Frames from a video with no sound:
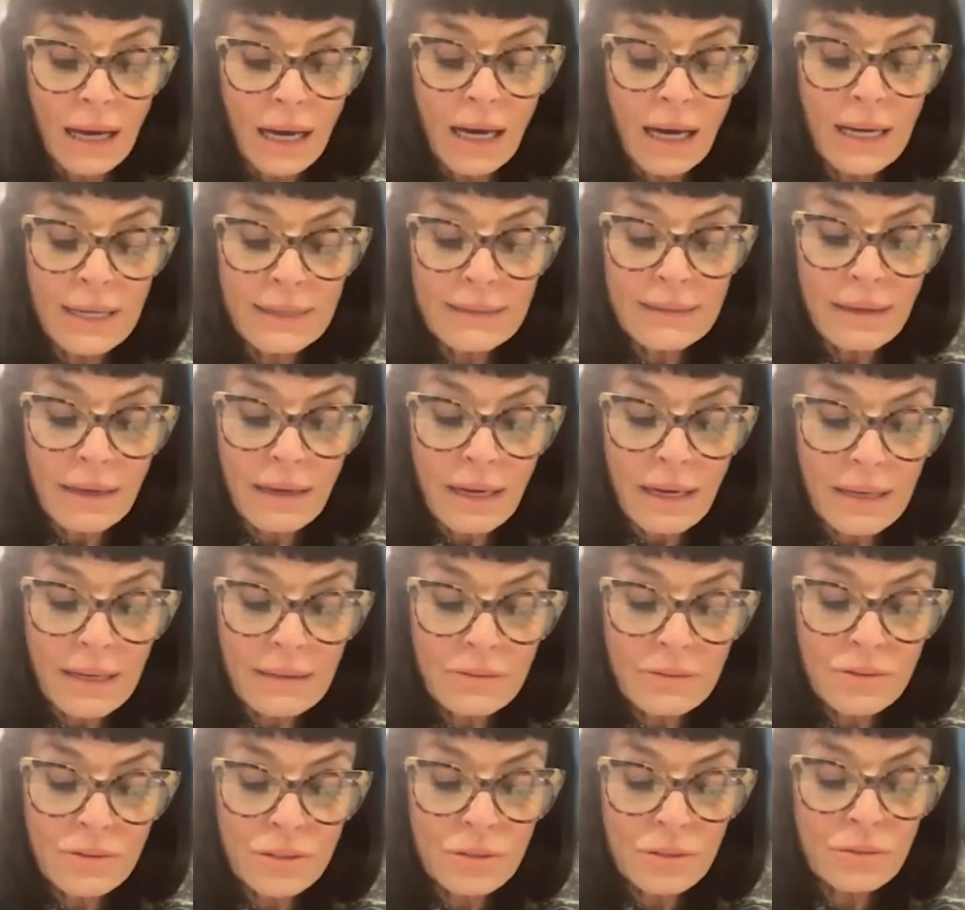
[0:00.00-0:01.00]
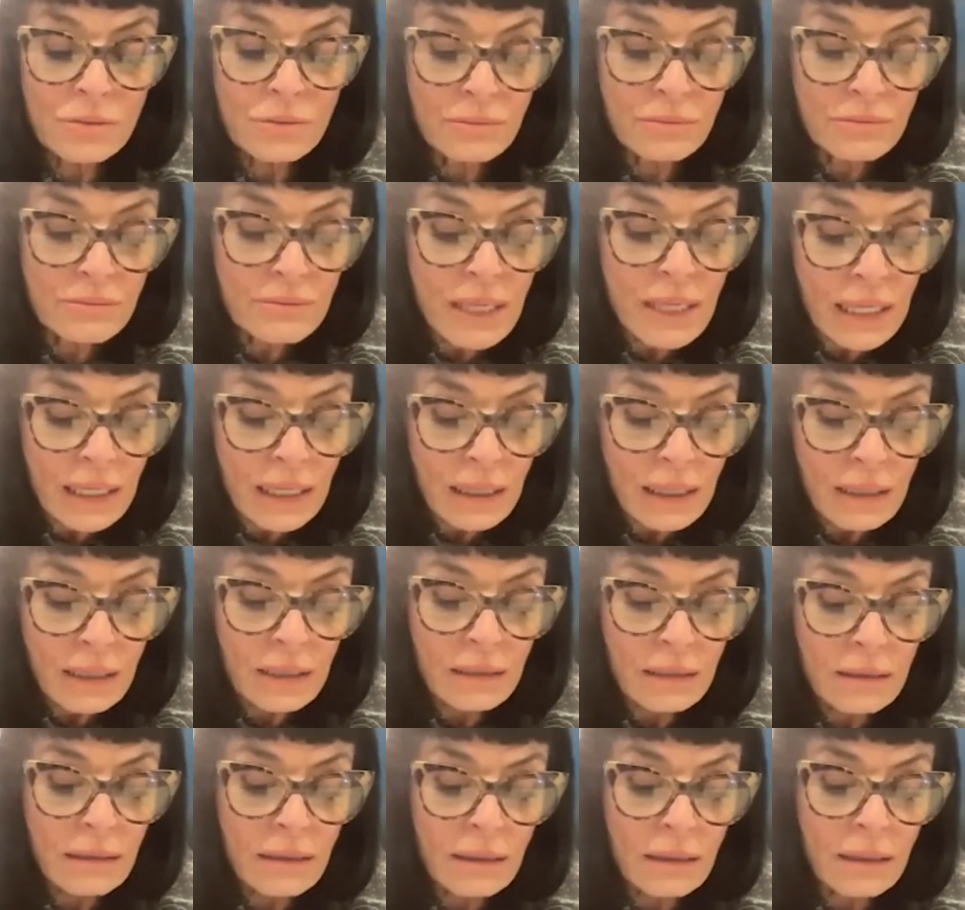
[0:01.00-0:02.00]
I do
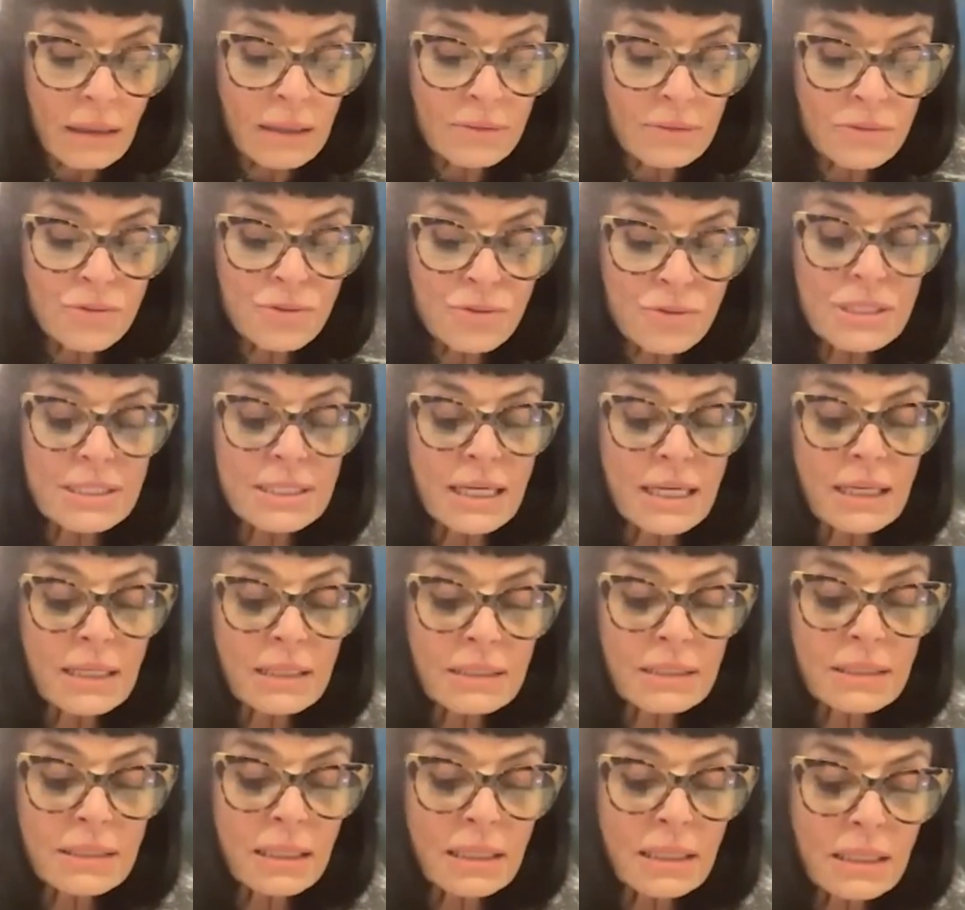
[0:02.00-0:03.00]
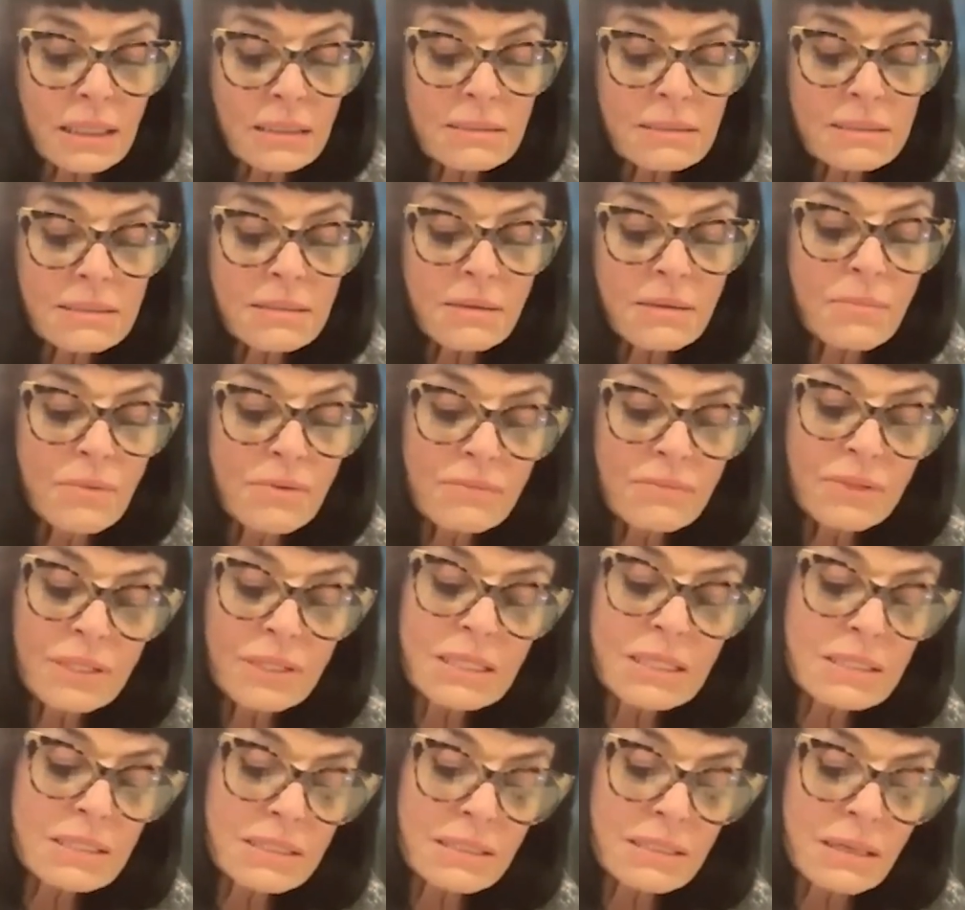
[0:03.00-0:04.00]
think understanding some of
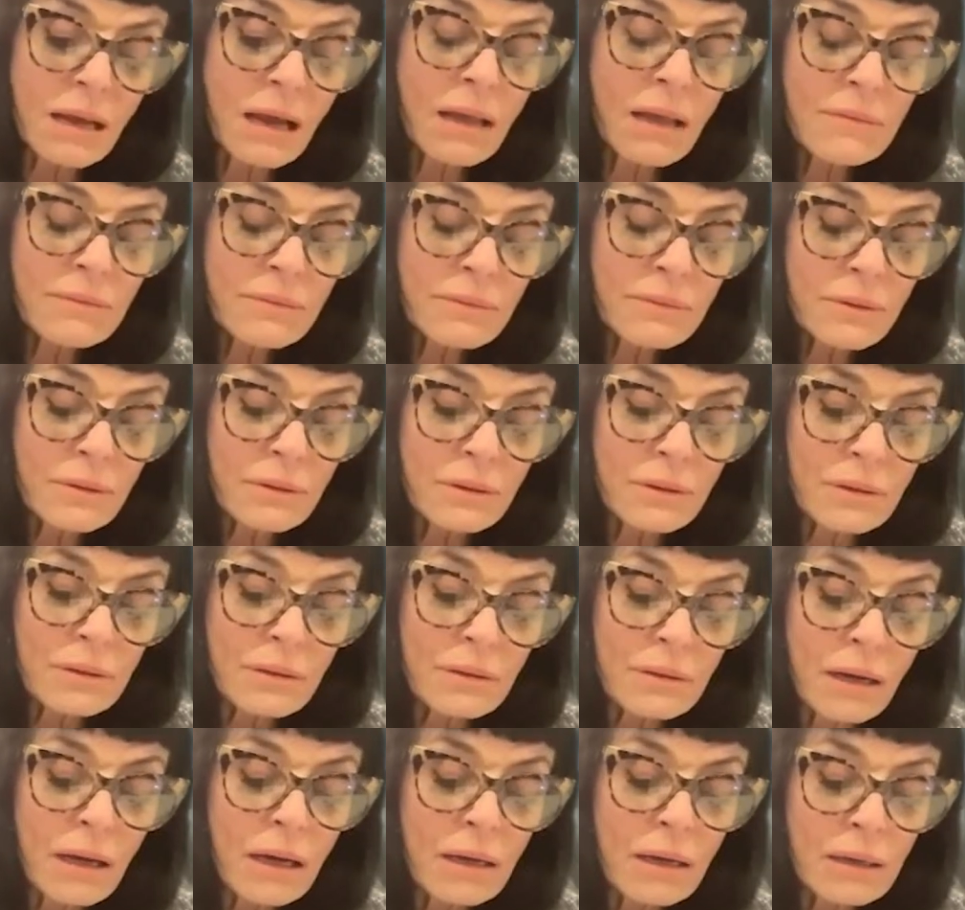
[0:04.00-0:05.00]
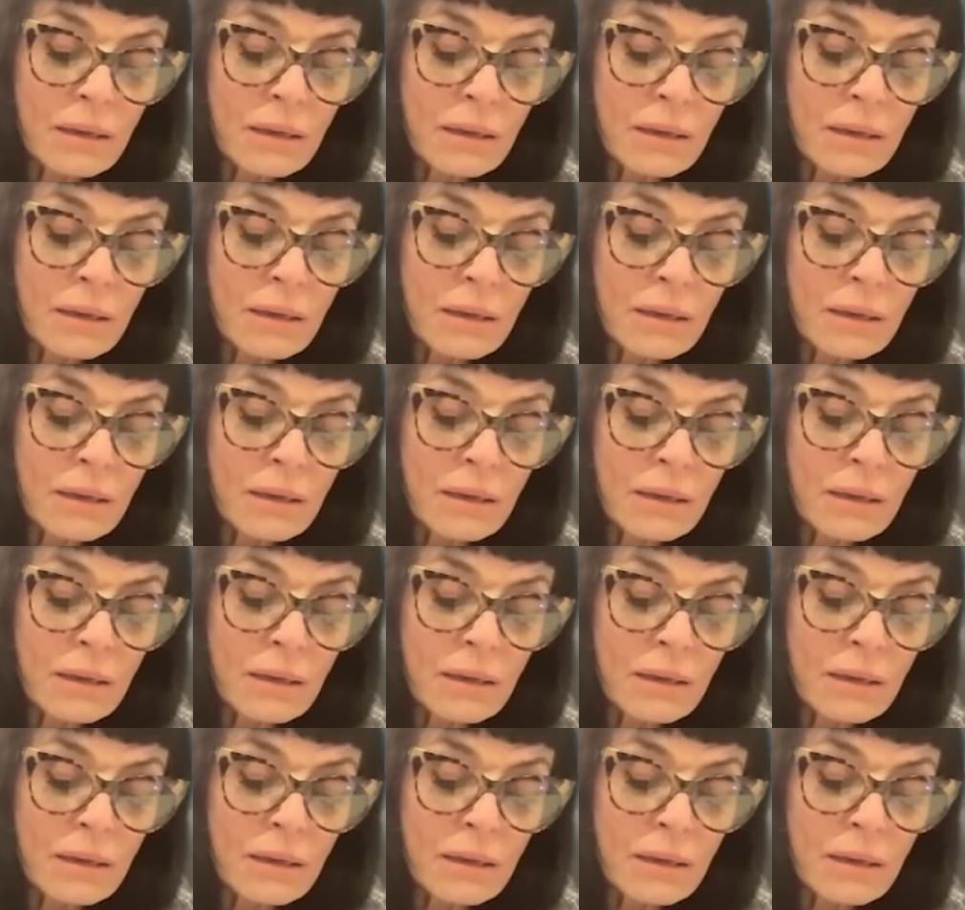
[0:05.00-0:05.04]
these other